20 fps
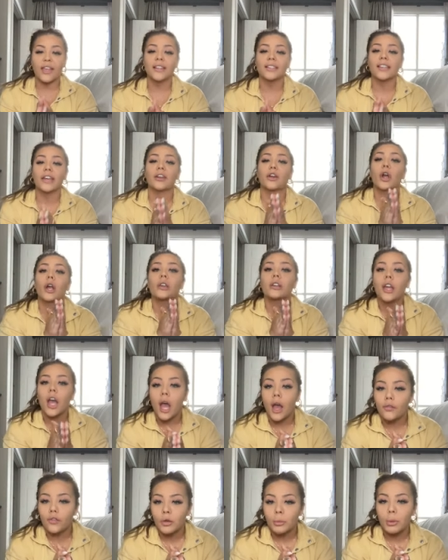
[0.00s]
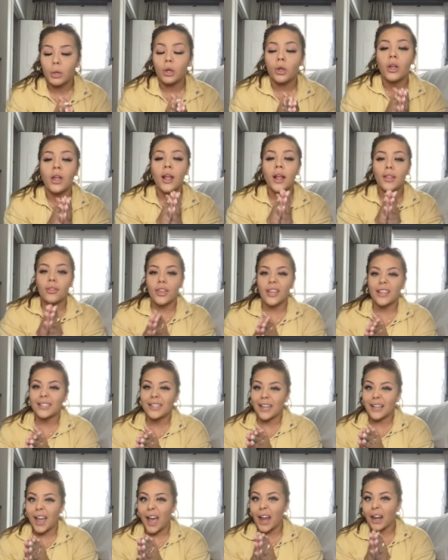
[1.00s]
things that are uncomfortable,
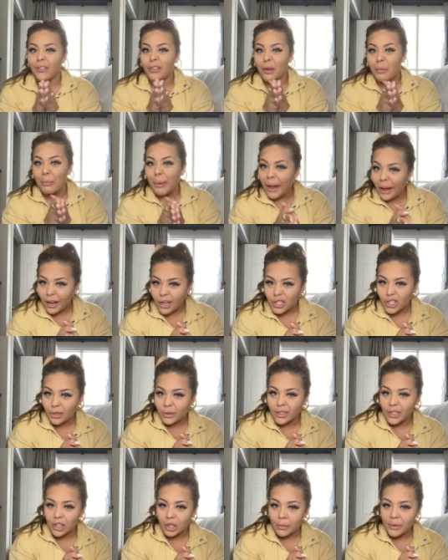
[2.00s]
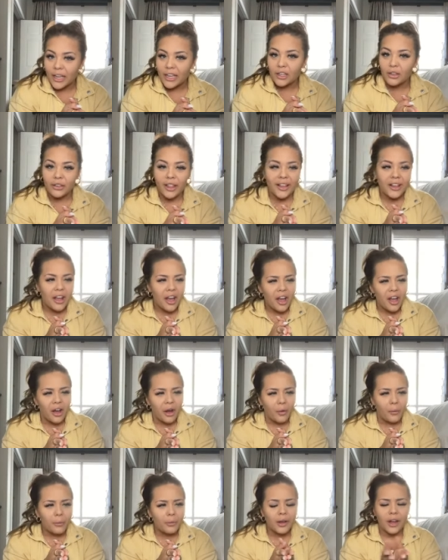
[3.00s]
things that kind of embarrass you a little bit, you're like,
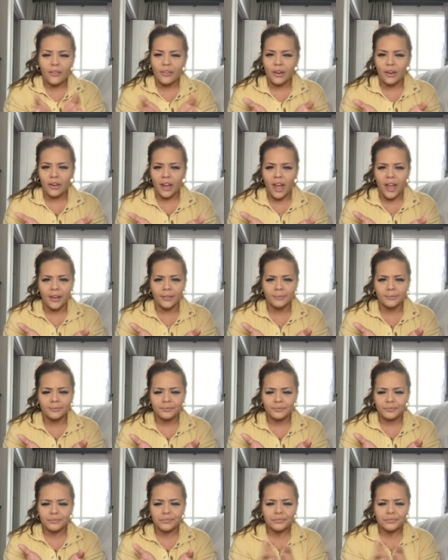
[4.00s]
oh, whenever you're done,